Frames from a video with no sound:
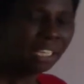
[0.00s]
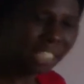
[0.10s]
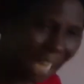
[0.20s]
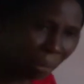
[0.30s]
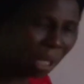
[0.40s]

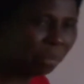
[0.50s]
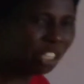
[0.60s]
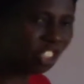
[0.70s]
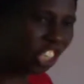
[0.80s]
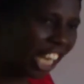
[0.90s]
There may be
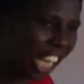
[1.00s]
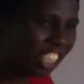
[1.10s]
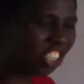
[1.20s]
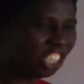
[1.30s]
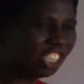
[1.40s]

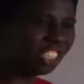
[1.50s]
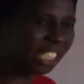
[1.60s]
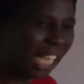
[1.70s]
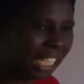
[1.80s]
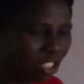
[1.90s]
change in
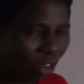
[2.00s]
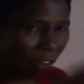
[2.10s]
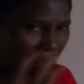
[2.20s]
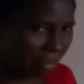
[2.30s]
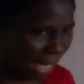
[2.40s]
state
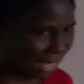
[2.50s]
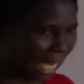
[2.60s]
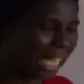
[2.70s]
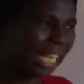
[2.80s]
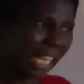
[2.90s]
of matter.
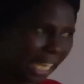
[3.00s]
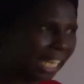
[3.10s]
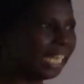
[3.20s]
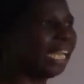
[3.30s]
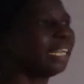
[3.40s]

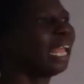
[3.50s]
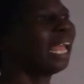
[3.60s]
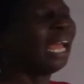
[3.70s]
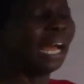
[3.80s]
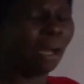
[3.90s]
Again,
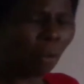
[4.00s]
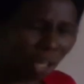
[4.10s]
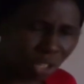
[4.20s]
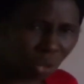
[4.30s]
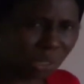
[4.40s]
I
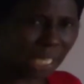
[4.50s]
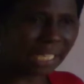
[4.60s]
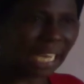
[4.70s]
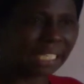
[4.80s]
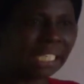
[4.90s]
want to say
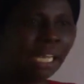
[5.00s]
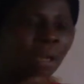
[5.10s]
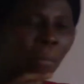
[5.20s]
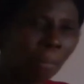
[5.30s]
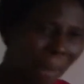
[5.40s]
that
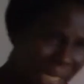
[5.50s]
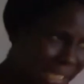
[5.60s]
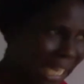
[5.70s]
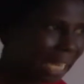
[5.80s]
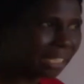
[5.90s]

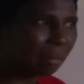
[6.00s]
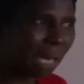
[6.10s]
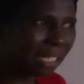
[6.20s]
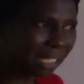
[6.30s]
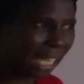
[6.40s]
matter, the
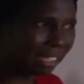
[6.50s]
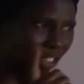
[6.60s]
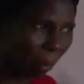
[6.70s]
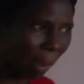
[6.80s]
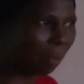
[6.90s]
man said,
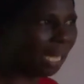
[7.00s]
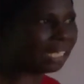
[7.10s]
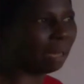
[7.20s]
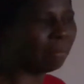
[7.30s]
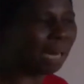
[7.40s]
number one,
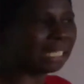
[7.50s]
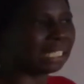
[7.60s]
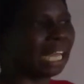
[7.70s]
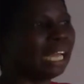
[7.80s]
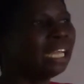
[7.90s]
that
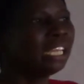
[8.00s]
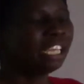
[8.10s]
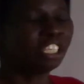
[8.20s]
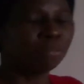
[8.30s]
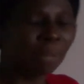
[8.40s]
matter
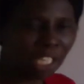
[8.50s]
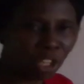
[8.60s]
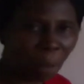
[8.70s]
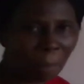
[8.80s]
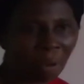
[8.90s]
is made
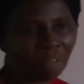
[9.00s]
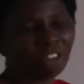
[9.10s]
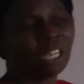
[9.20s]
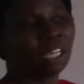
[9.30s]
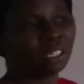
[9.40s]
up of
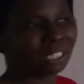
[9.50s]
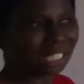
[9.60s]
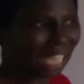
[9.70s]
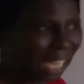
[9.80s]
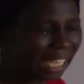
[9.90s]

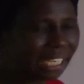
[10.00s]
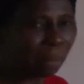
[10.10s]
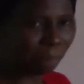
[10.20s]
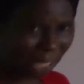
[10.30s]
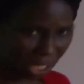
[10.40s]
tiny
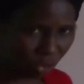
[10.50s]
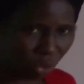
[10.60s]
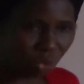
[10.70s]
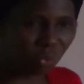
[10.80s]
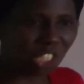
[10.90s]

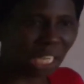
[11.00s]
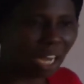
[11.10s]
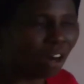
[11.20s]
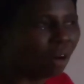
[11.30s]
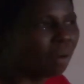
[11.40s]
particles which
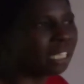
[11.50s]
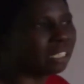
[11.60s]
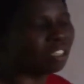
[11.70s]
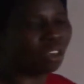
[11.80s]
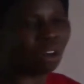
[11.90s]
are always
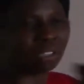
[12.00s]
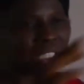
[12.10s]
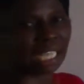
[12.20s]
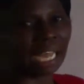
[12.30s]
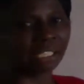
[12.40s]
in
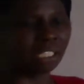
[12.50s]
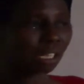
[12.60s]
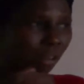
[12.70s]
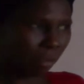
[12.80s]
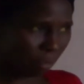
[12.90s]
constant
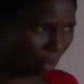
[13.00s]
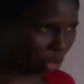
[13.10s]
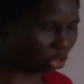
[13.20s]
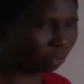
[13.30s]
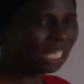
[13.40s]

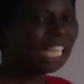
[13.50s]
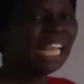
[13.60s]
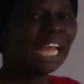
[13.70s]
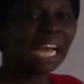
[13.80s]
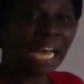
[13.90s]
motion
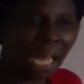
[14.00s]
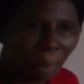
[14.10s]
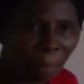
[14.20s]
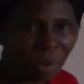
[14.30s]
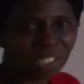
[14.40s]

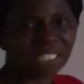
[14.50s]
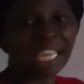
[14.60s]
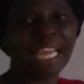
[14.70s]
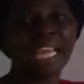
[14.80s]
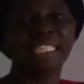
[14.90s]
and
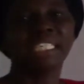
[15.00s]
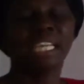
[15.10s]
possess